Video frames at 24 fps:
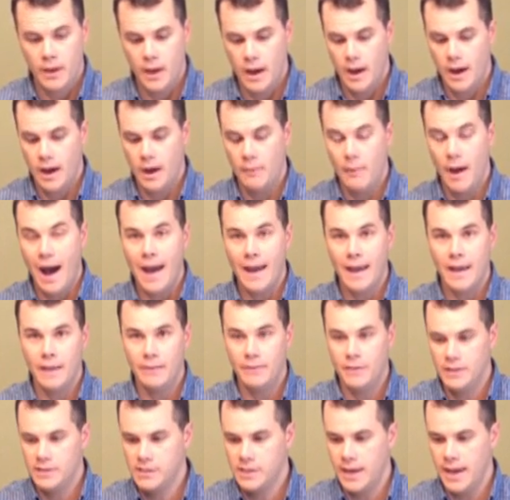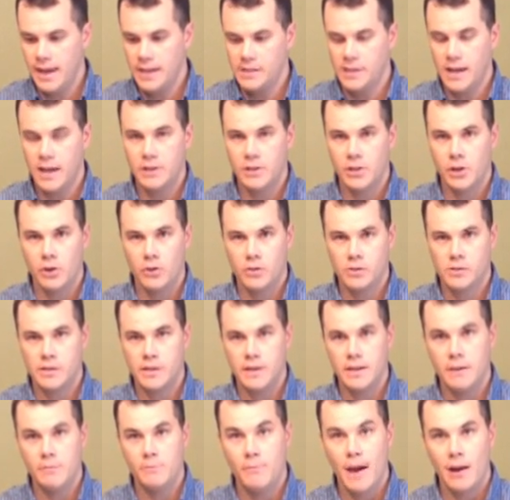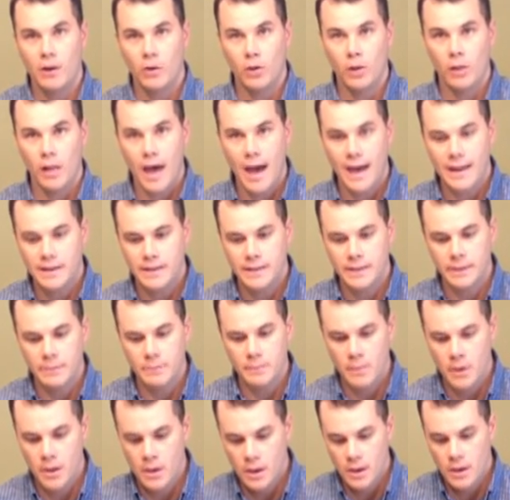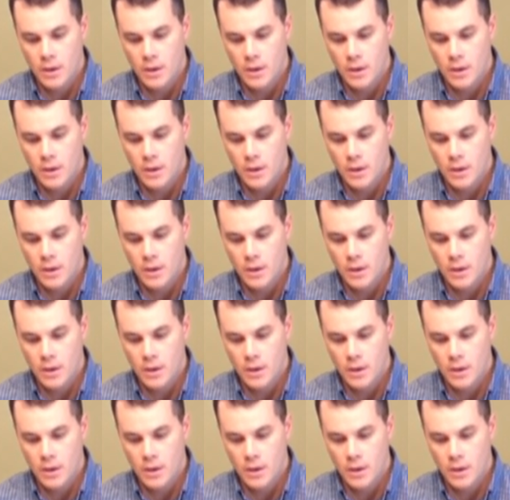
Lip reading: In this case I chose the metal glide tip.